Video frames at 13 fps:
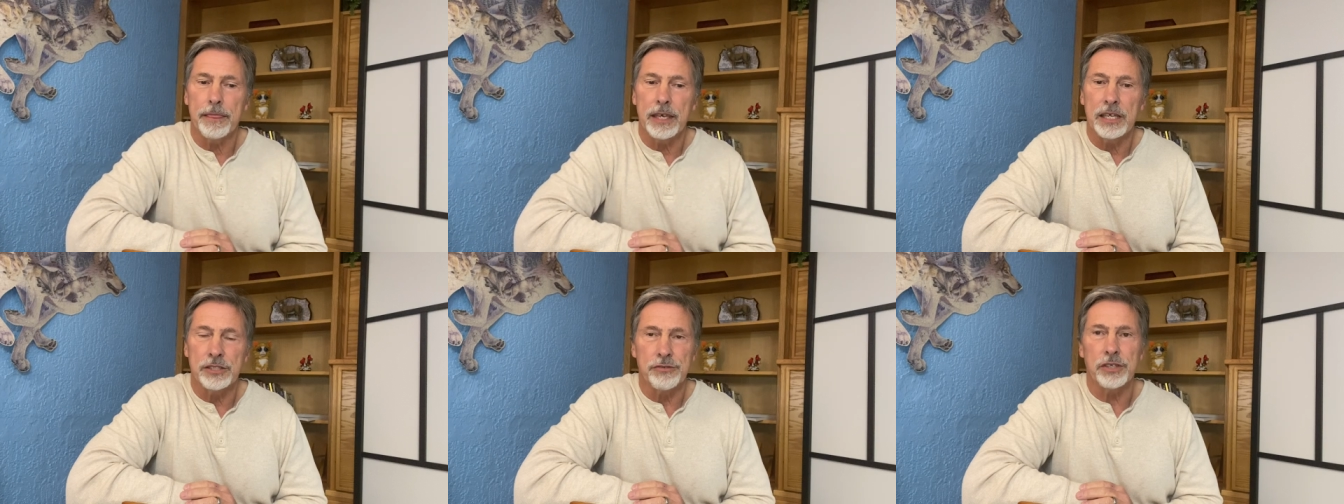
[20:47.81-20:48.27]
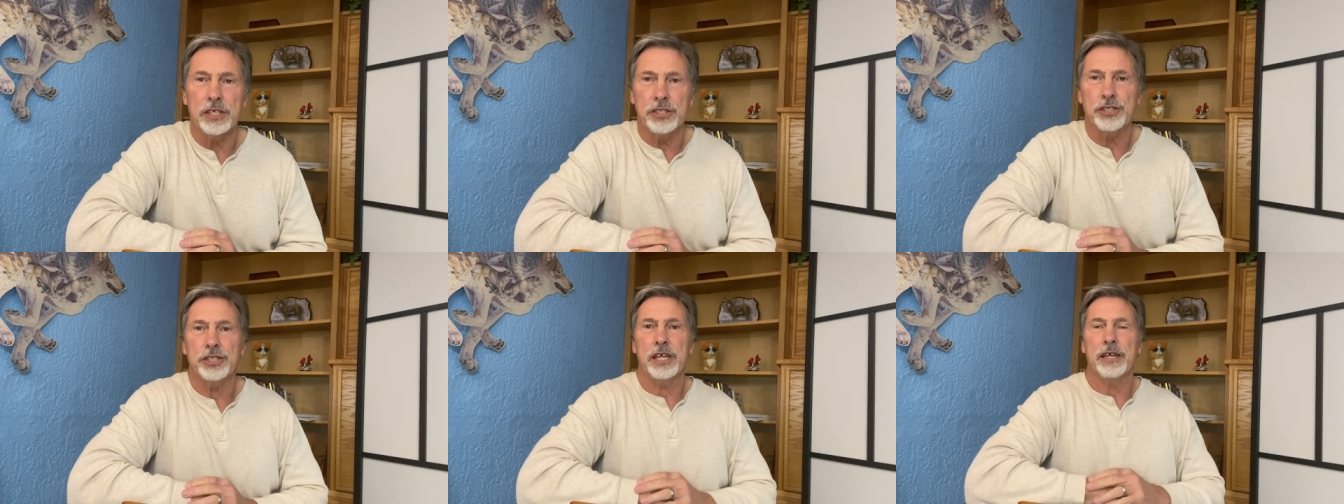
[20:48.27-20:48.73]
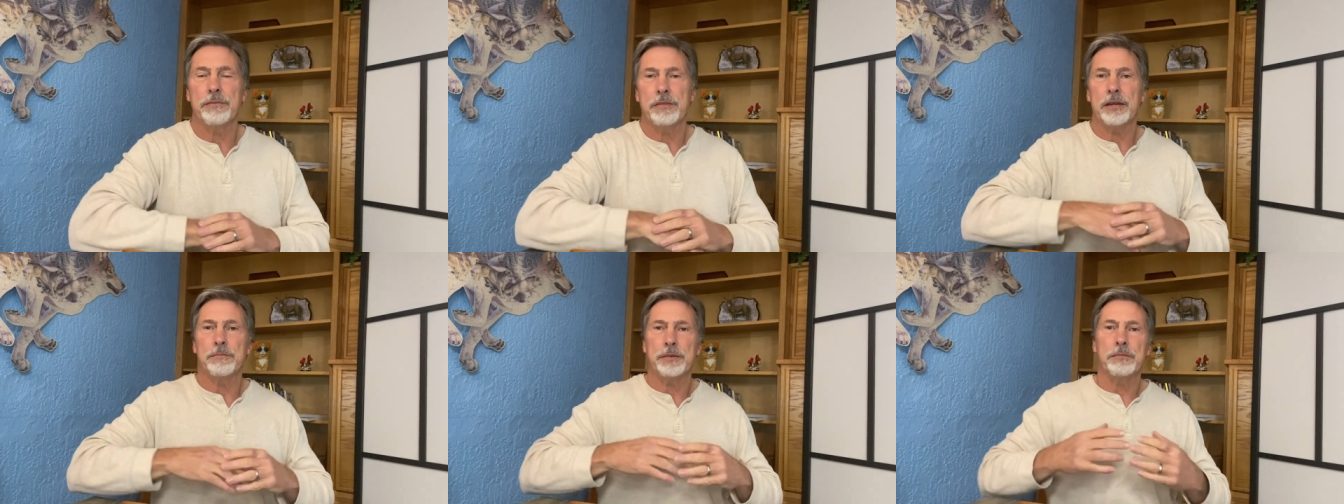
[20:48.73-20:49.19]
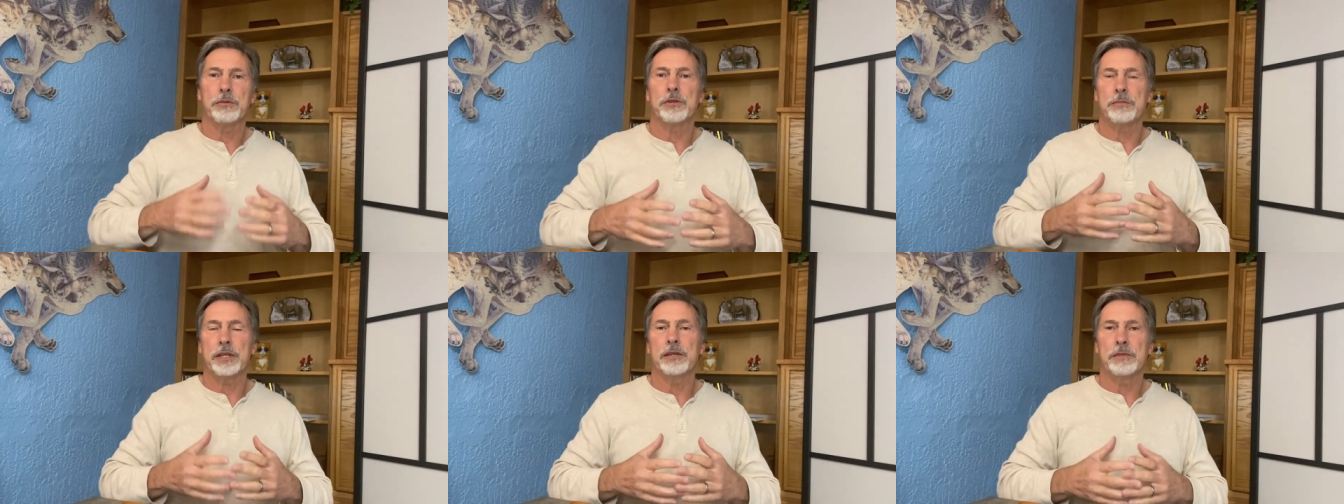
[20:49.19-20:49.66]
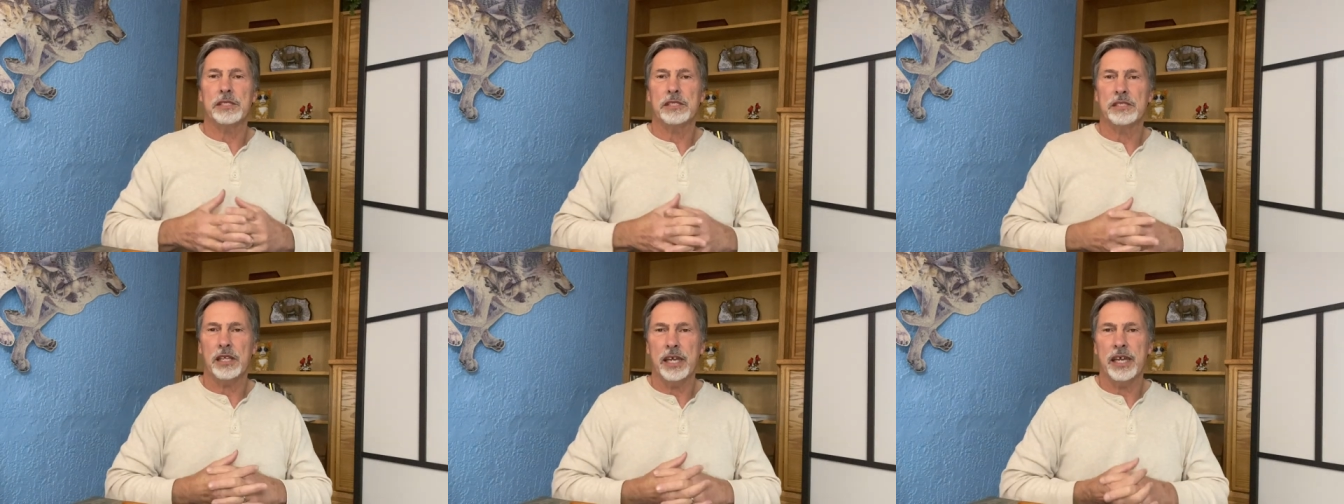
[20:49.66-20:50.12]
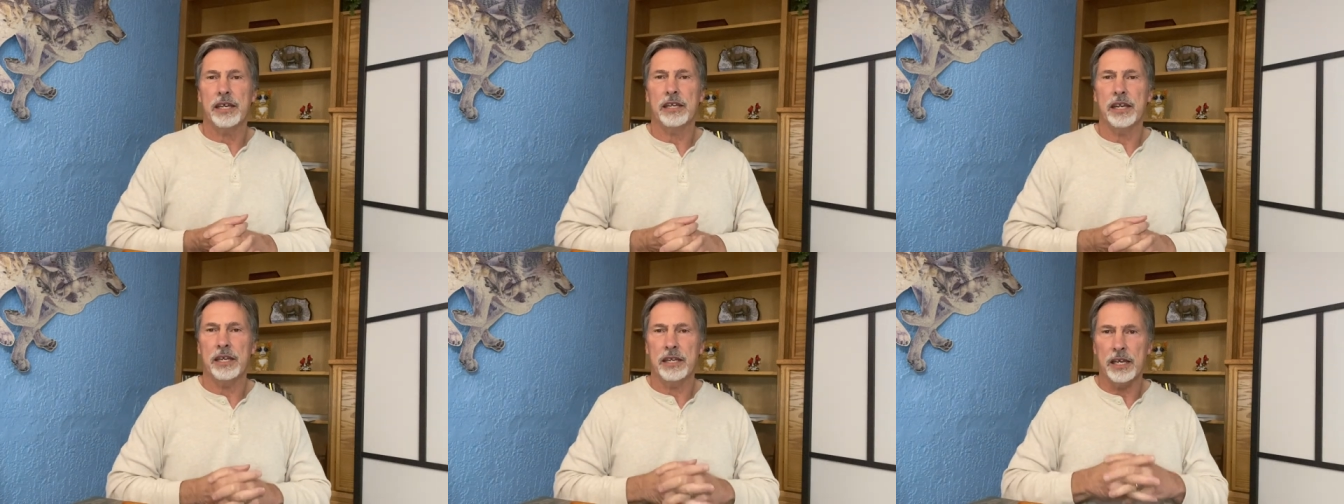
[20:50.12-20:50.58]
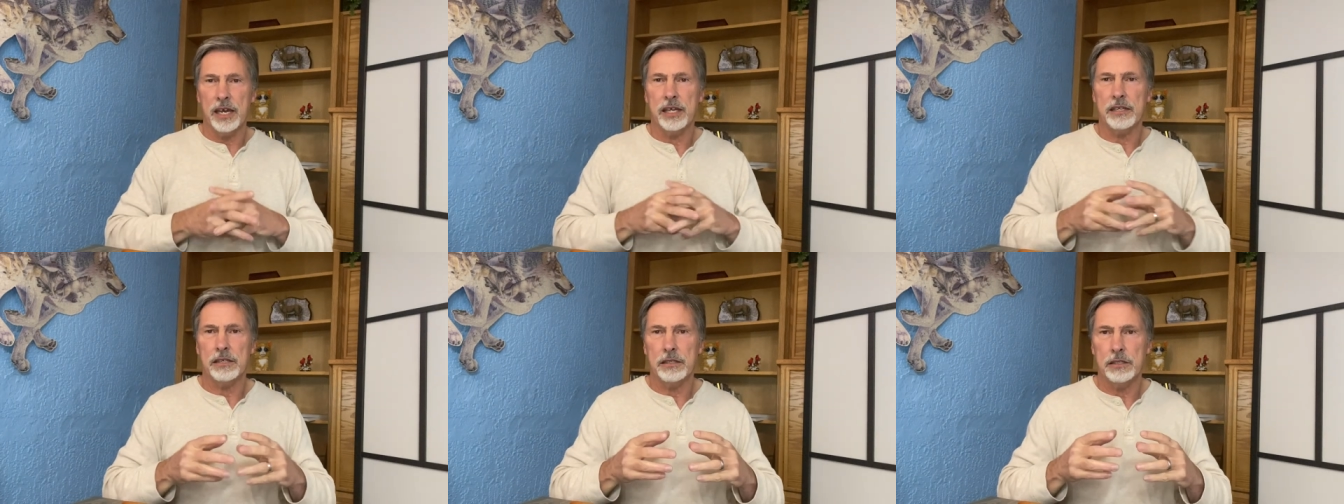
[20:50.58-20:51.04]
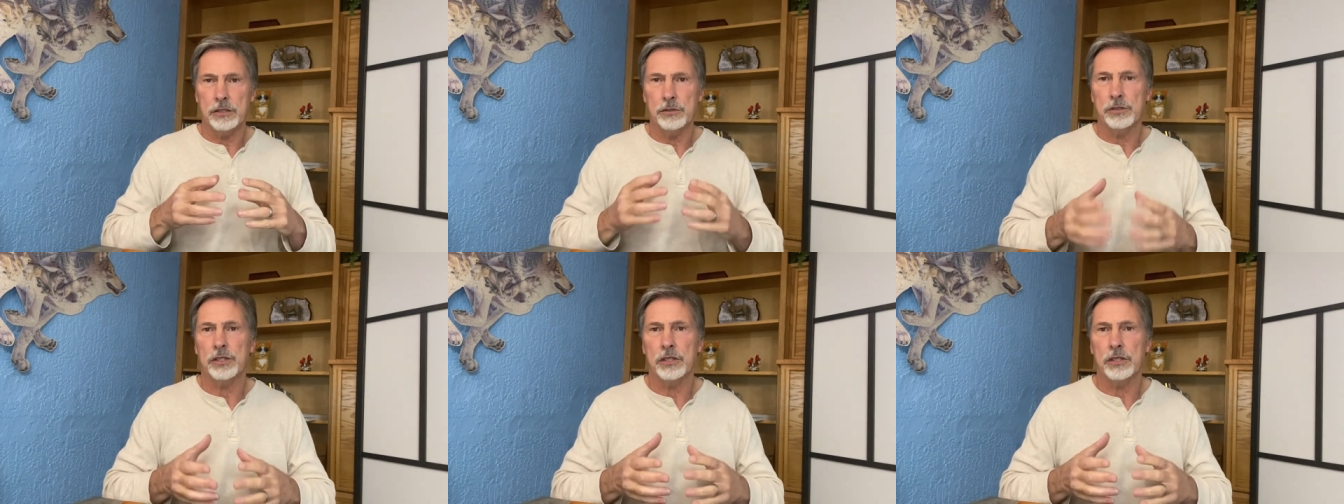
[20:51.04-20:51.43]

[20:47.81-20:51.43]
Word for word: it's really a shame that people are being misled and not use,